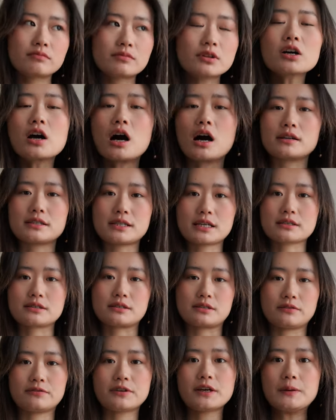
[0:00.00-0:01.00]
the
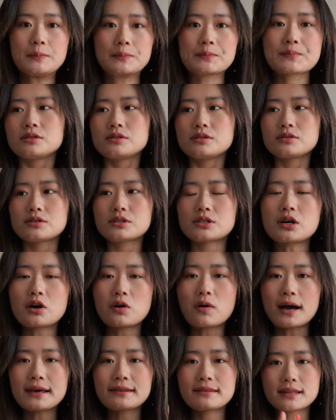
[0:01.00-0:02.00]
context of it.
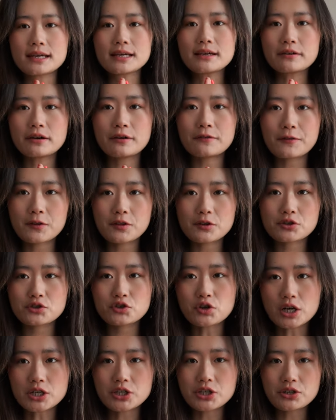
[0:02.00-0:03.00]
So I think for the
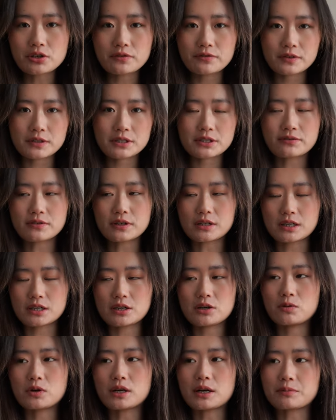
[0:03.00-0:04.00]
structure of this
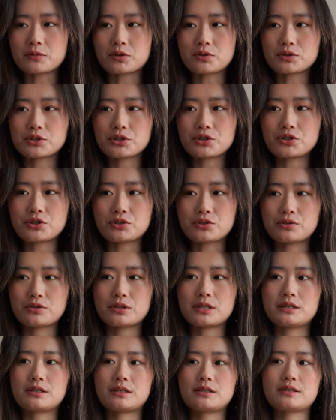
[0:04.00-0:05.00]
video, what I'm going to do
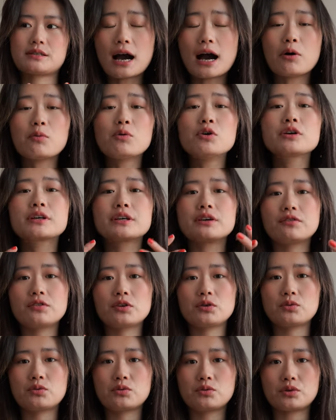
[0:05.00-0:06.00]
is I will give
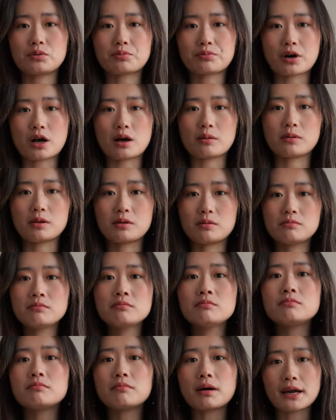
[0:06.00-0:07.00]
you the
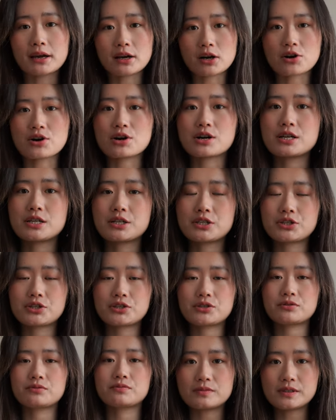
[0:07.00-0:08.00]
problem, my current
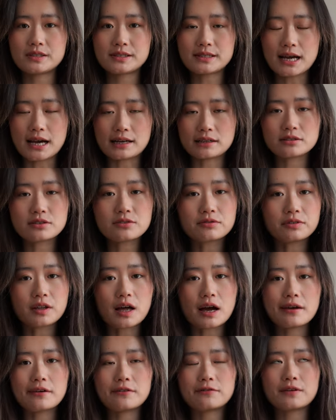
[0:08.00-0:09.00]
status of
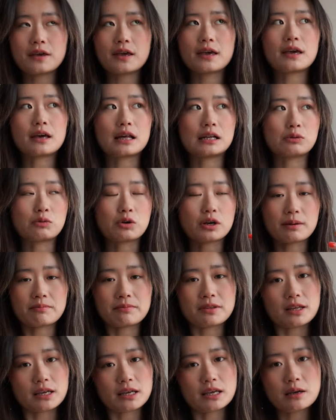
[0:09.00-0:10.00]
life and what
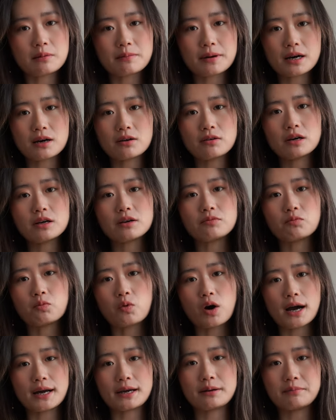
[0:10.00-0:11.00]
I'm thinking about and
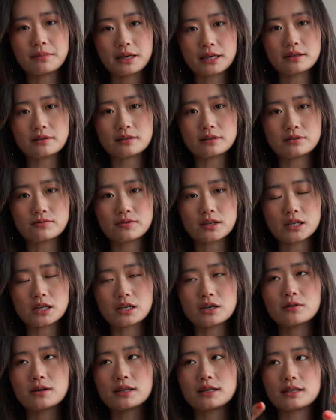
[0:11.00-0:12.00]
why I'm making this
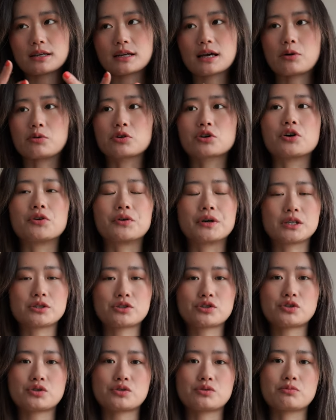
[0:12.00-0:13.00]
video, and then I'll go
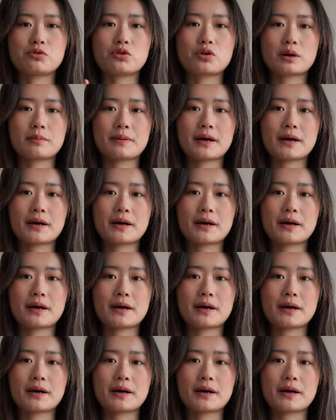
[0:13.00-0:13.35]
into more